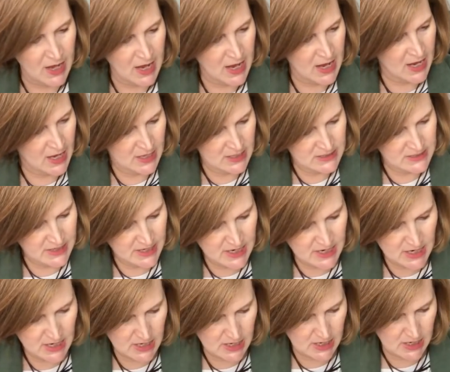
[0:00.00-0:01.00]
And
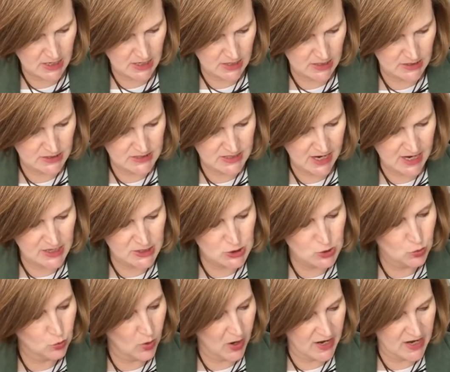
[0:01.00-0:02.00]
it is a
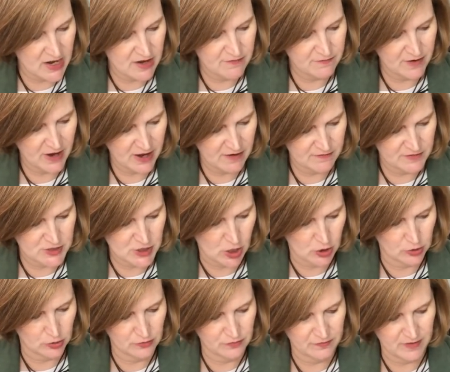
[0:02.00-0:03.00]

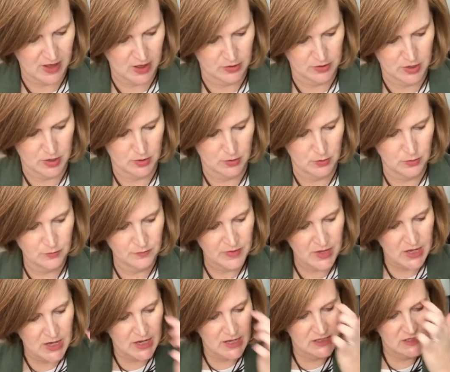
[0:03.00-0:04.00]
$25 value.
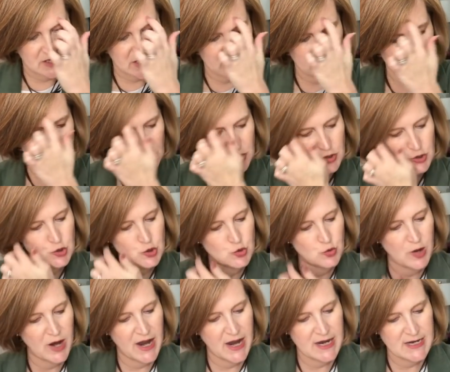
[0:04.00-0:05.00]
It says,
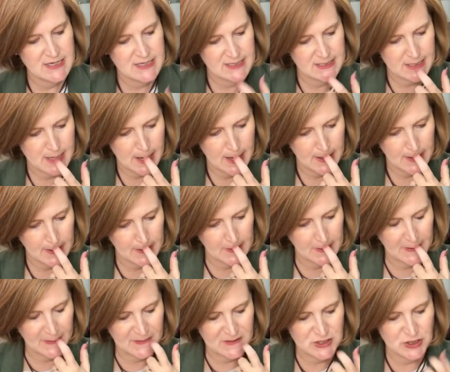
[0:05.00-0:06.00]
Trestique
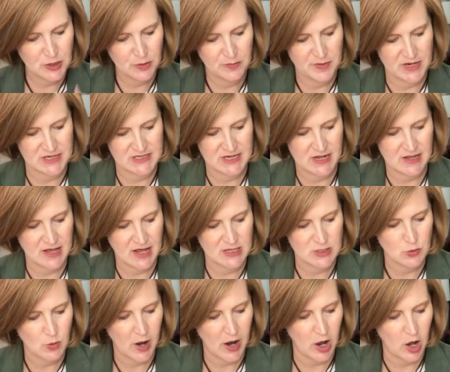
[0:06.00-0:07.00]
knows you're busy.
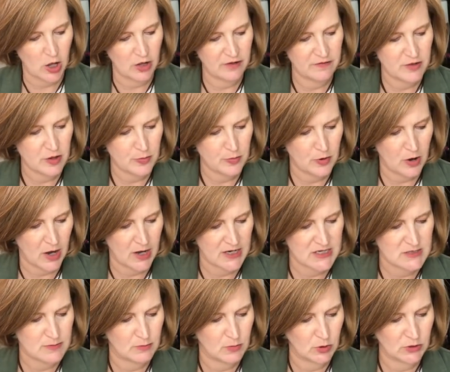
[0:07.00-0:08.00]
That's why all of their
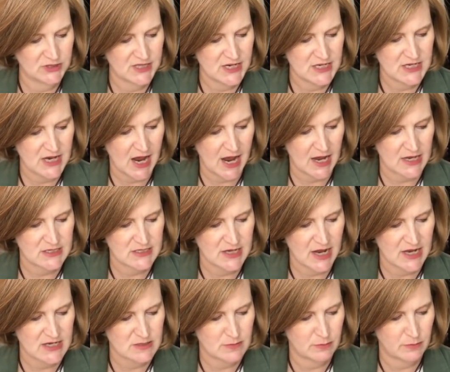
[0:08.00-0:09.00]
products multitask
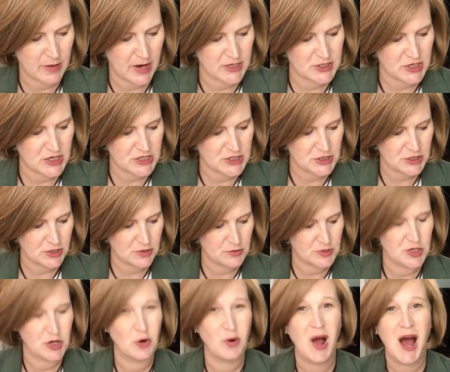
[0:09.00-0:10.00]
as much as you
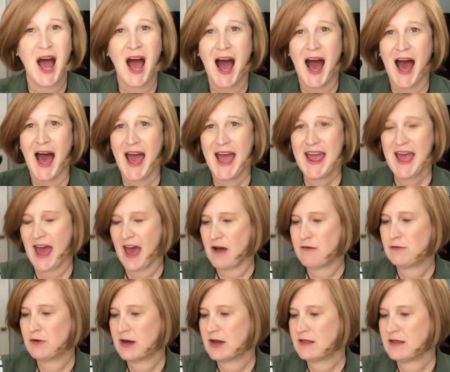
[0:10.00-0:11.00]
do. I
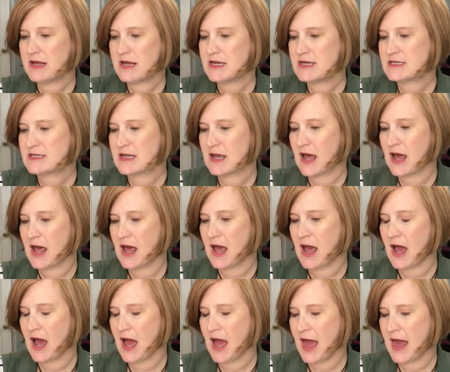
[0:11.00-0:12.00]
have one of these,
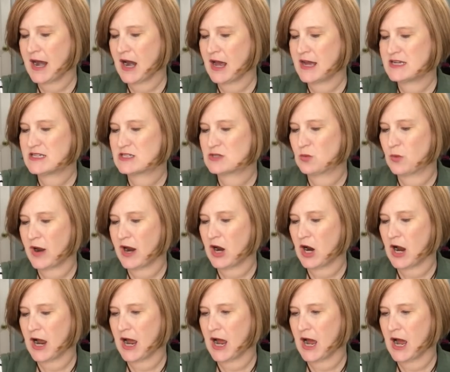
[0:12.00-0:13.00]
and I
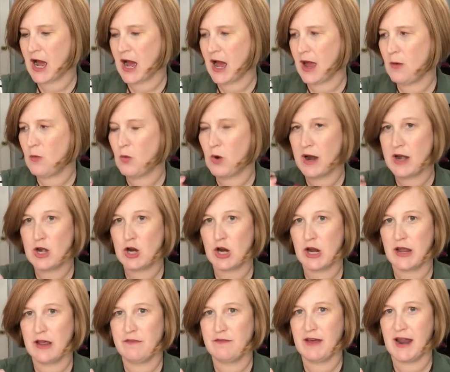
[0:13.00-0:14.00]
swear, I
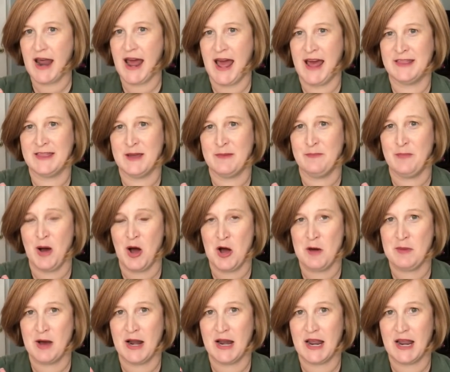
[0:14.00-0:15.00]
wonder if it had the
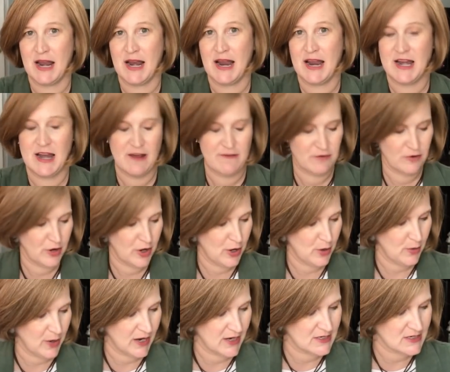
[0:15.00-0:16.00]
balm on it and I never
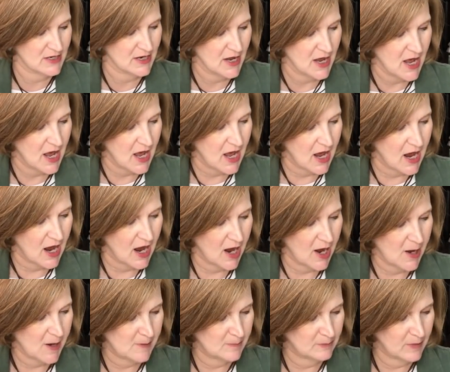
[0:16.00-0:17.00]
knew it.
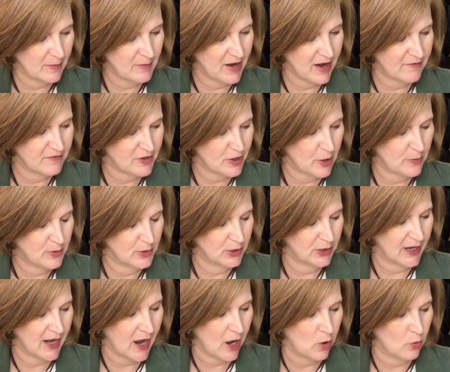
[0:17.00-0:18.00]
Um, I'm gonna have to go
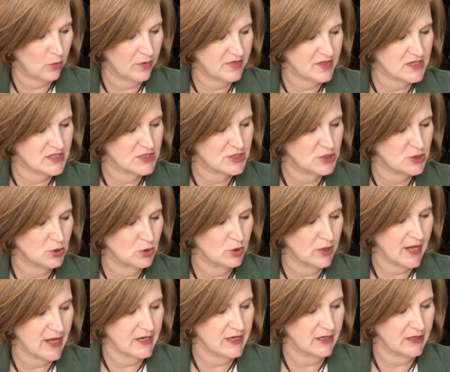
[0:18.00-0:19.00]
pull it out. With this
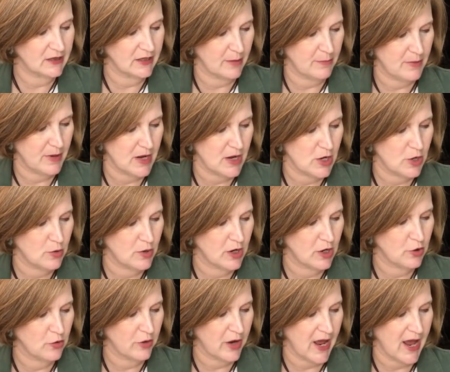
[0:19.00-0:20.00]
jewel-ended lippy, you
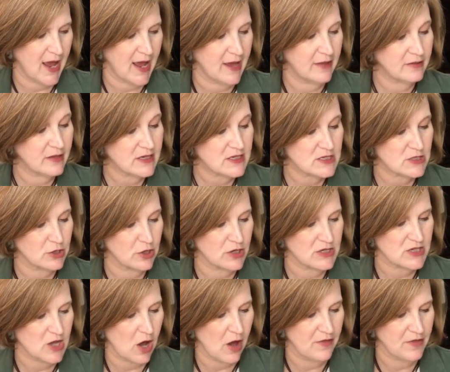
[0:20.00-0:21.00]
can create endless
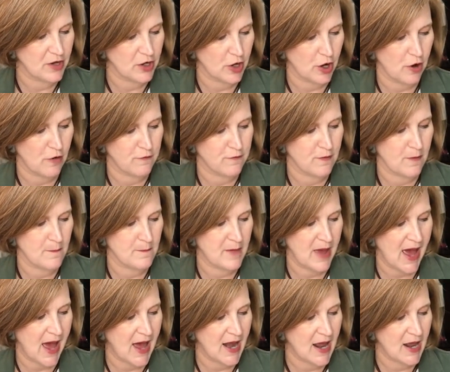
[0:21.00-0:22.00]
looks on the go from
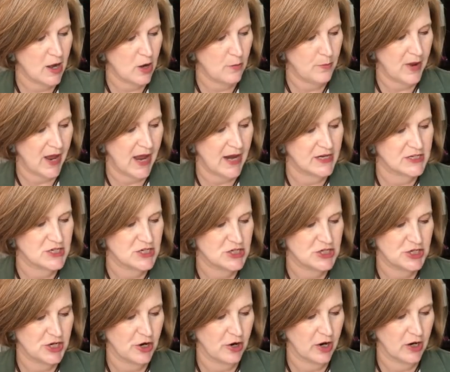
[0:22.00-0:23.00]
matte and opaque to
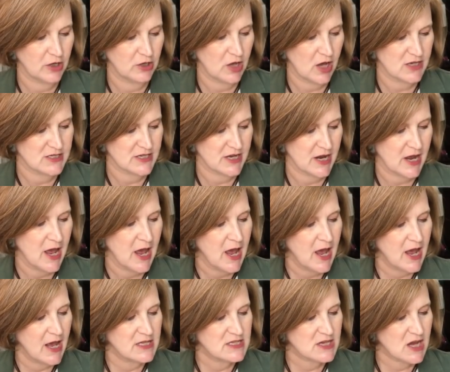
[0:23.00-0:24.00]
sheer and glossy.
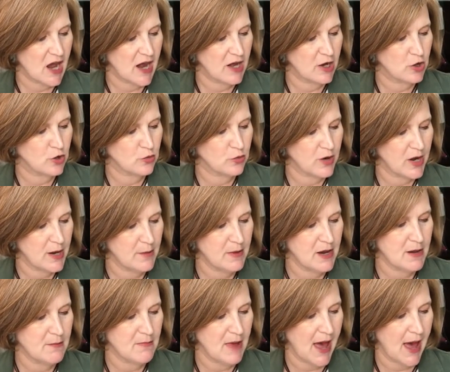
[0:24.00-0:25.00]
It's got a
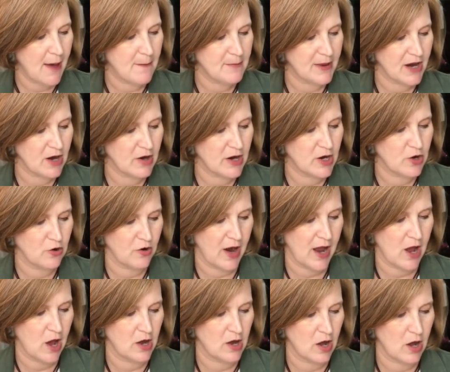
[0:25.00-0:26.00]
creamy matte berry
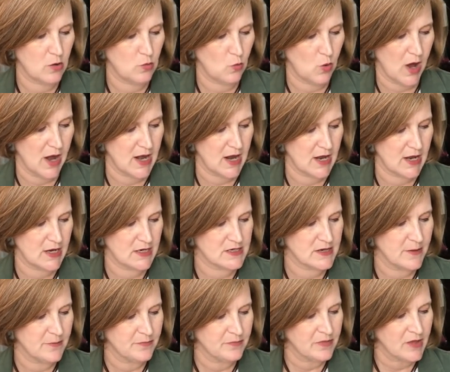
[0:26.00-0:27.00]
crayon on one
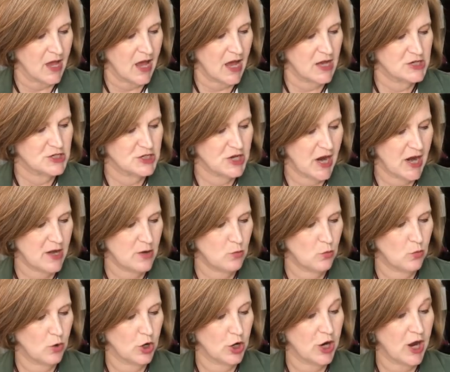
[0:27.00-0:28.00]
end, a shade
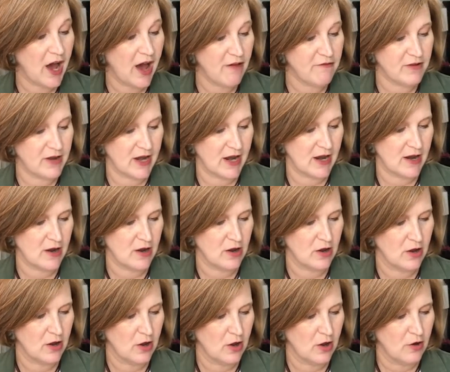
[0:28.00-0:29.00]
we're coveting
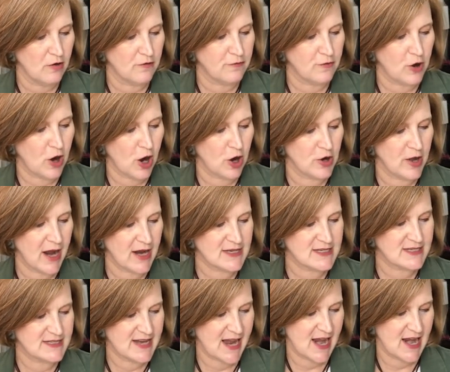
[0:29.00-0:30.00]
for our
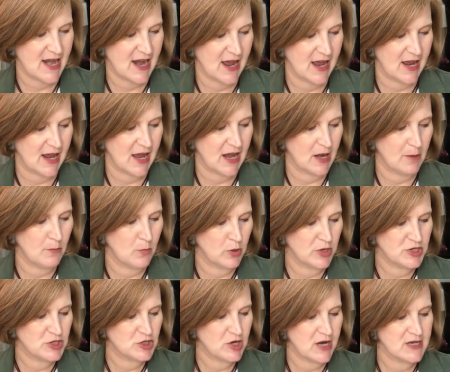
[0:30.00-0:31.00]
next date night, and a
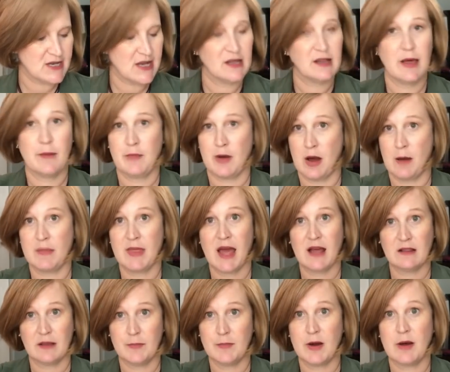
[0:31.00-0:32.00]
moisturizing lip balm.
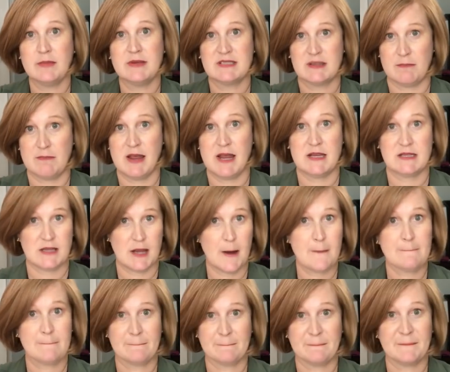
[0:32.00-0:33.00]
That lip balm is
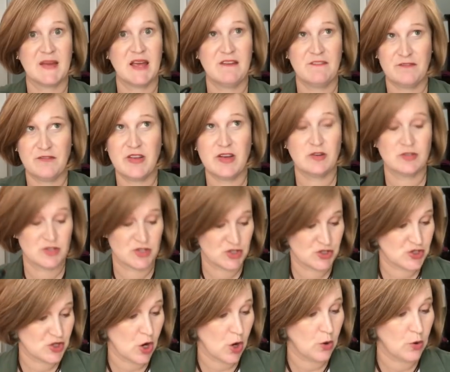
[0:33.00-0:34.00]
amazing. It feels
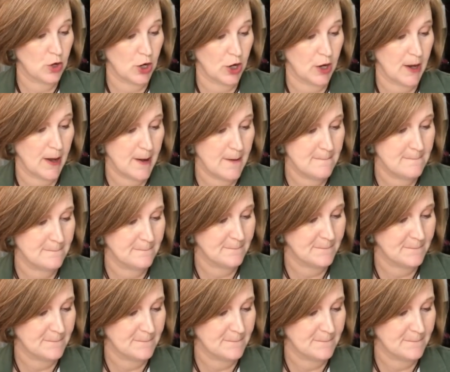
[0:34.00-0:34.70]
so good.